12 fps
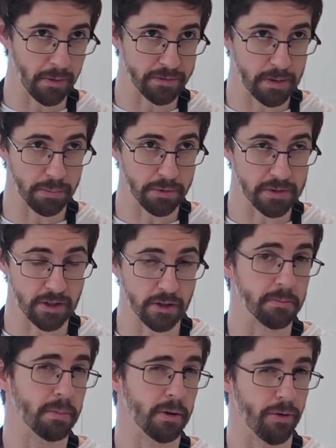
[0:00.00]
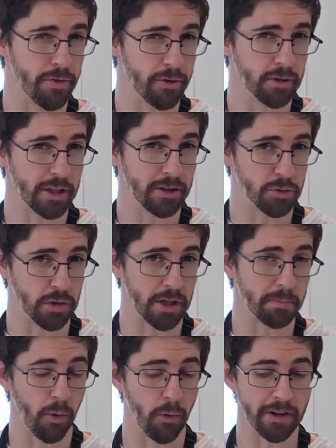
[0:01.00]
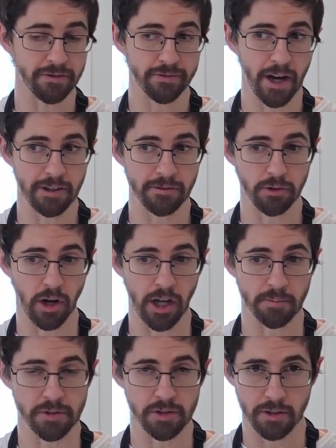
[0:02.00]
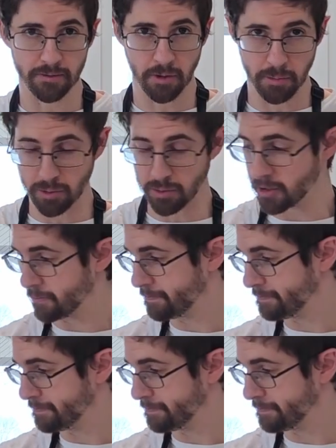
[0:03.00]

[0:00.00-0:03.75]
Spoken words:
of simple syrup for 33.5 grams of kombucha.